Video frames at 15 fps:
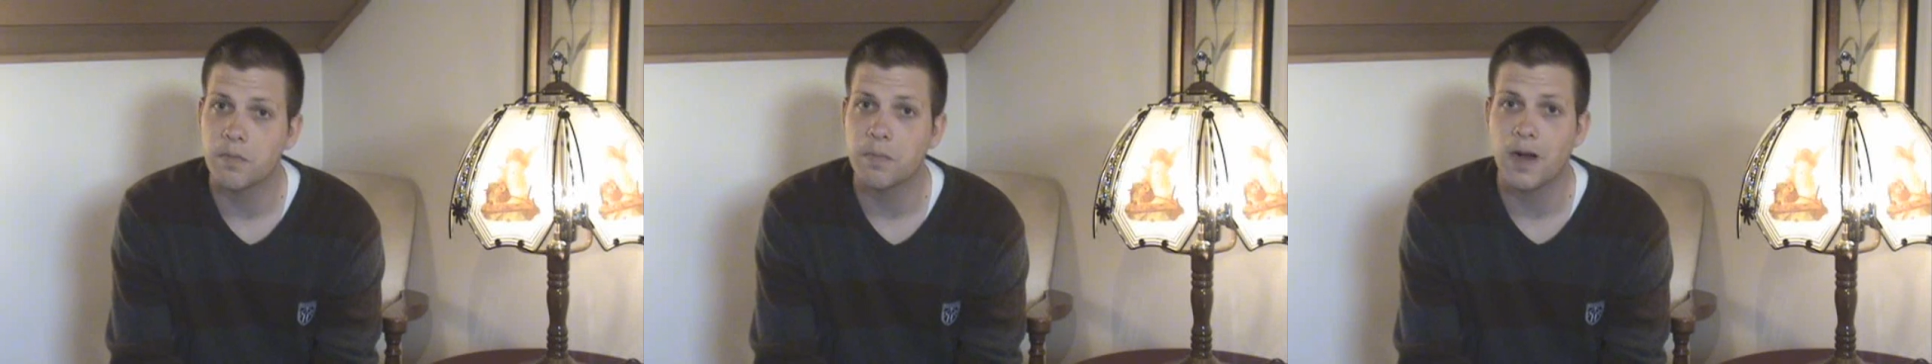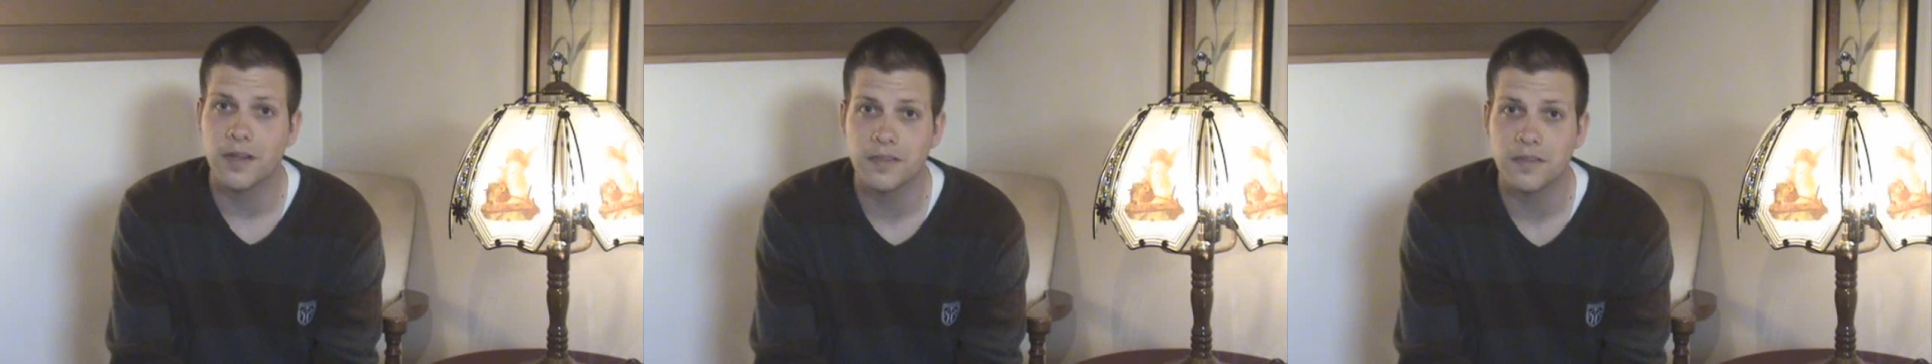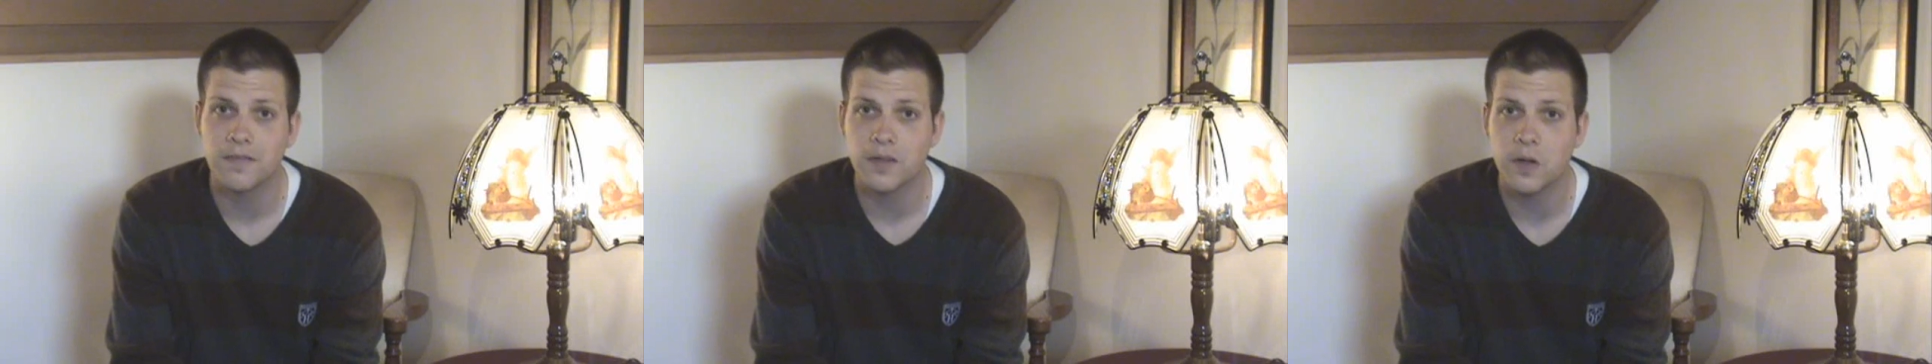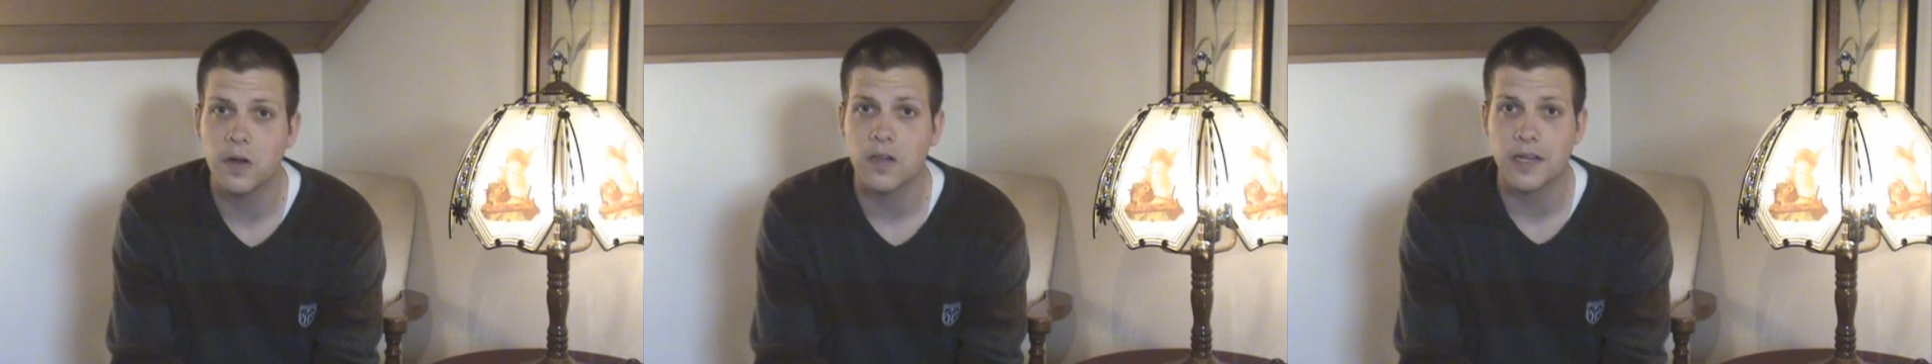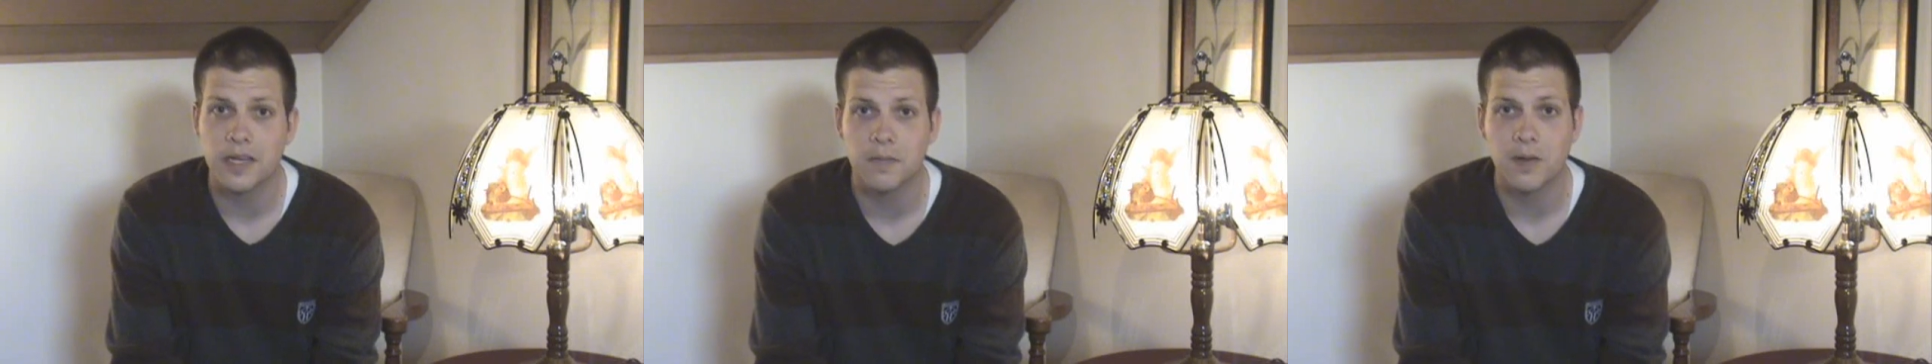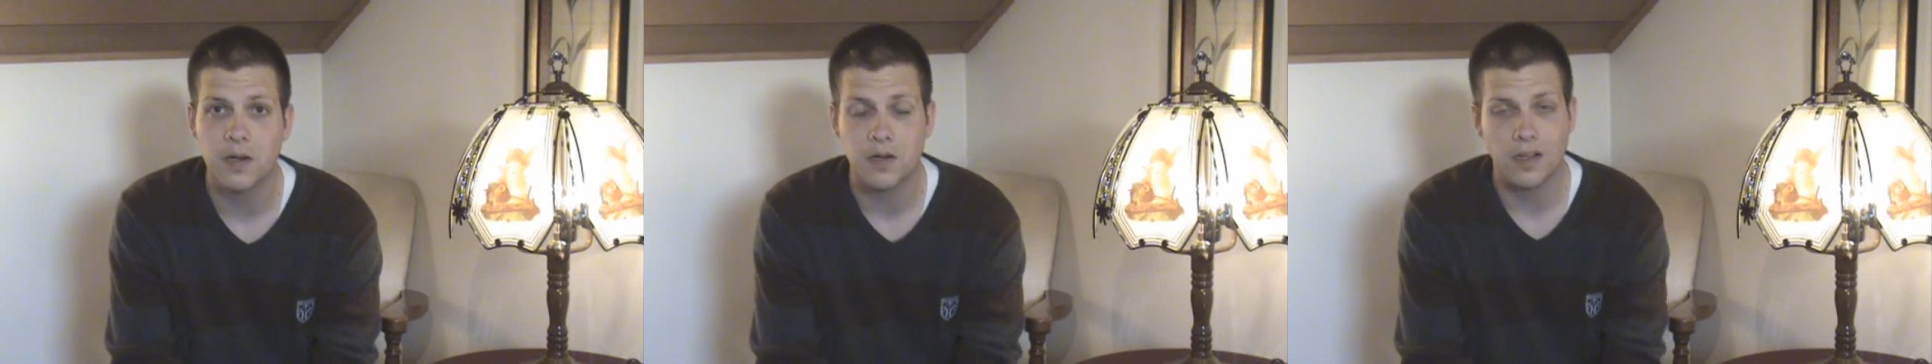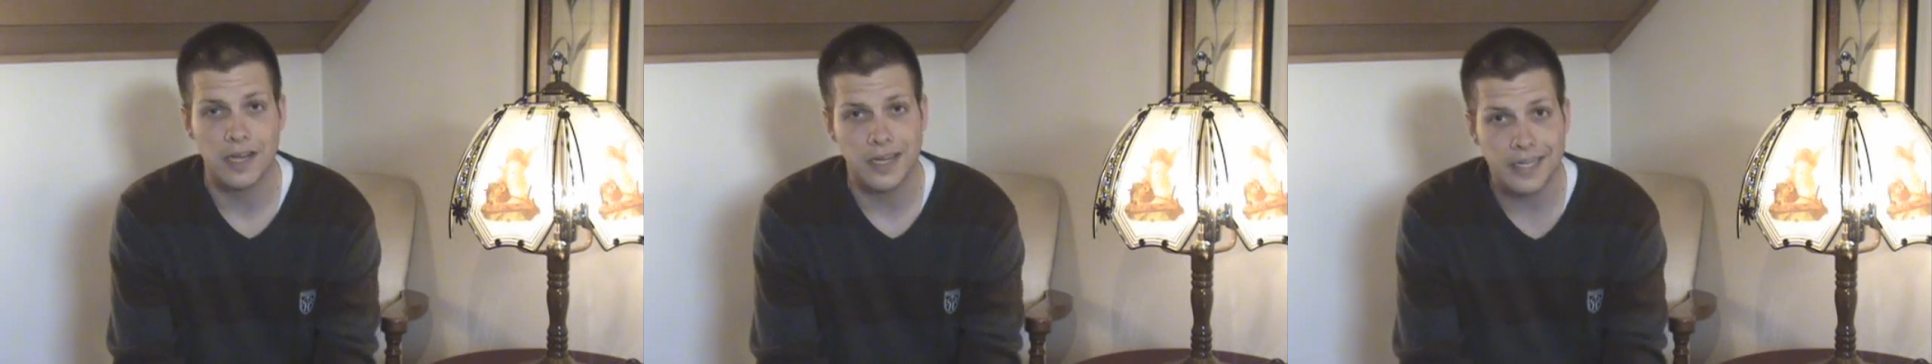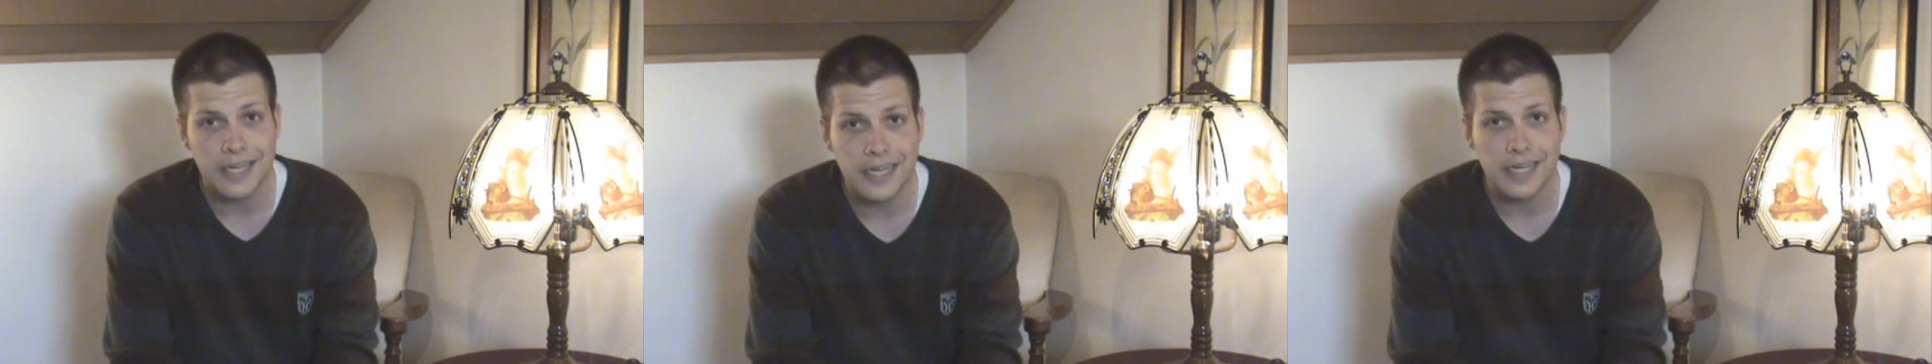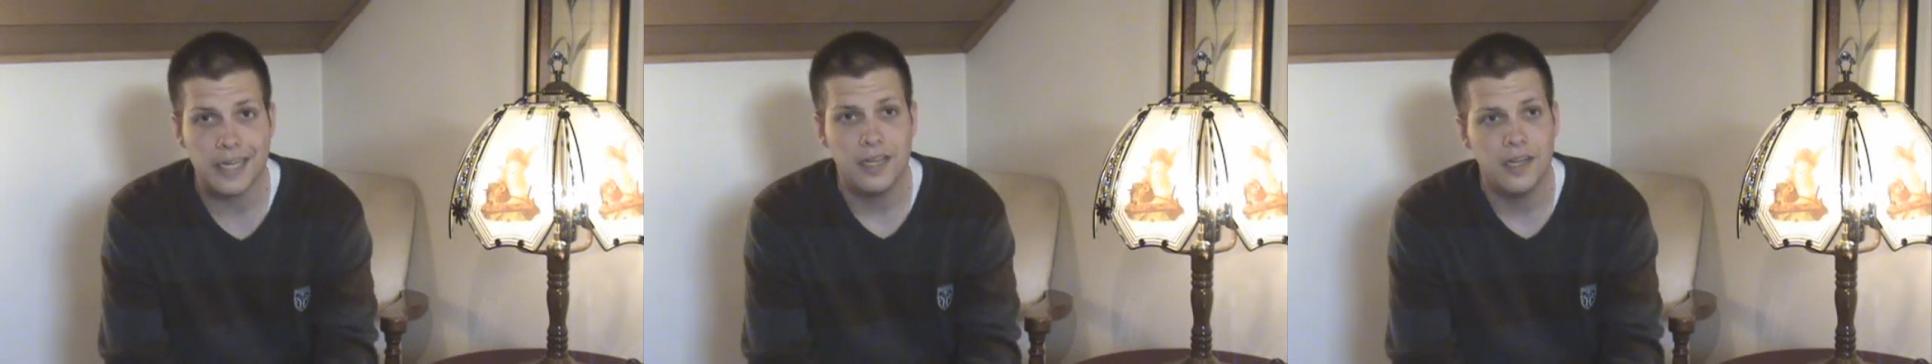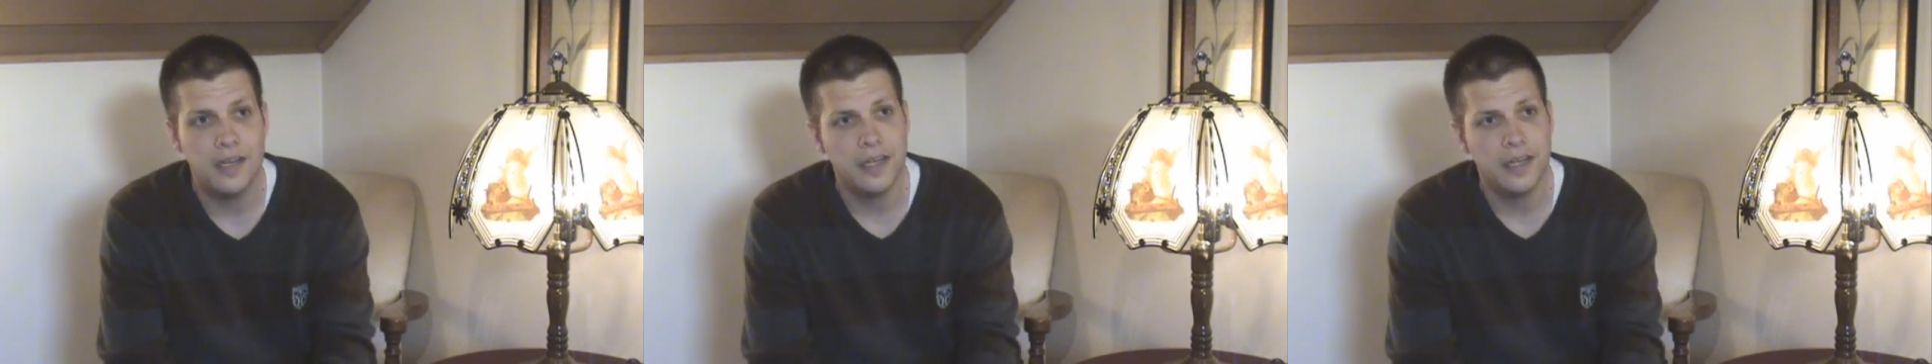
positive note I like about Claq Qui,